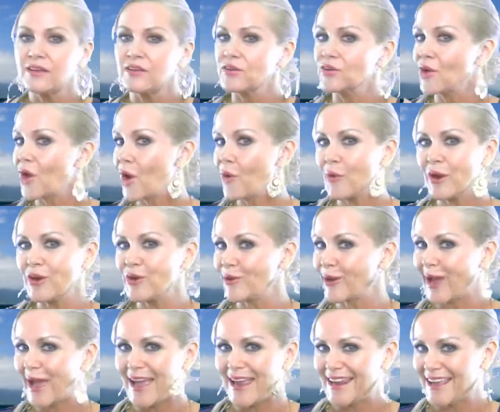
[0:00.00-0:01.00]
You know when you're
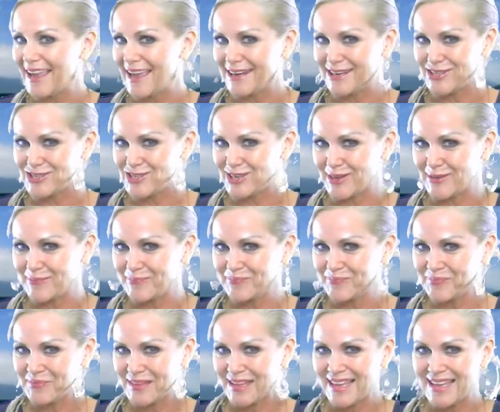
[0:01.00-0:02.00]
gaining energy.
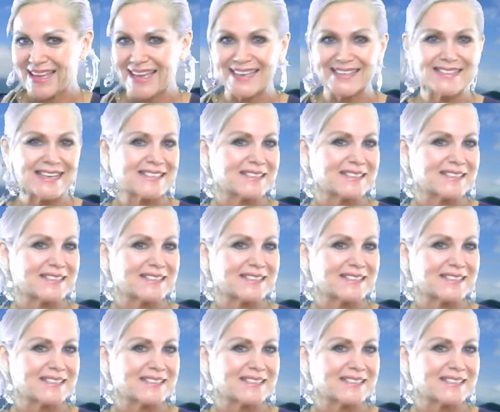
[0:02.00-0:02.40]
It